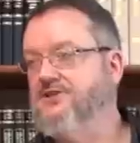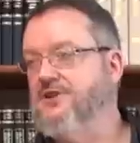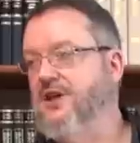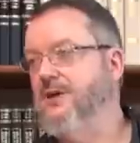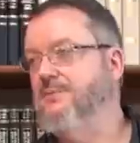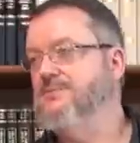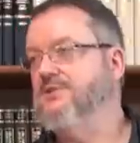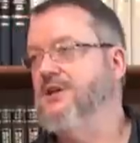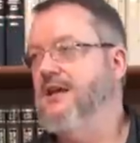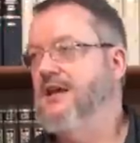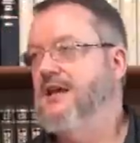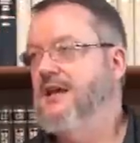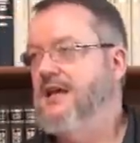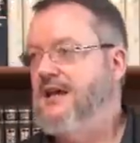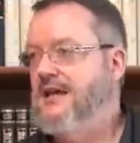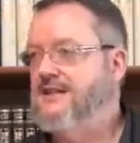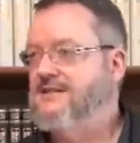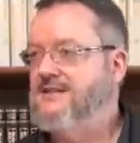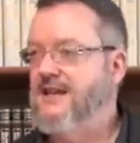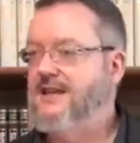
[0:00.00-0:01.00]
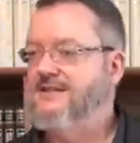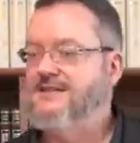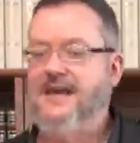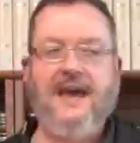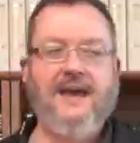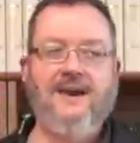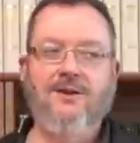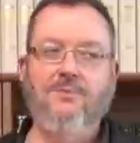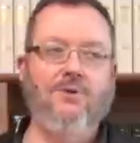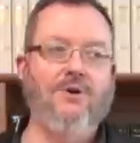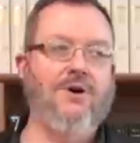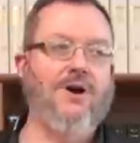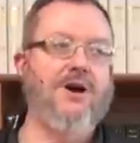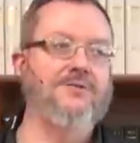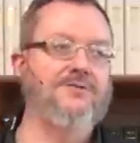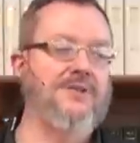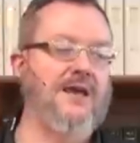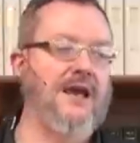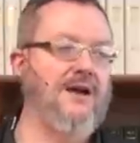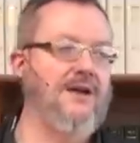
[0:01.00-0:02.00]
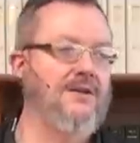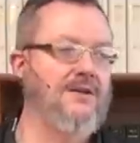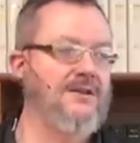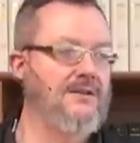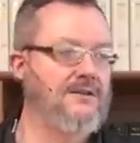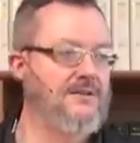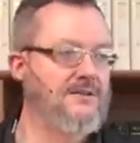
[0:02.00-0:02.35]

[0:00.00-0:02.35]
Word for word: James, it says, Adam, where art thou?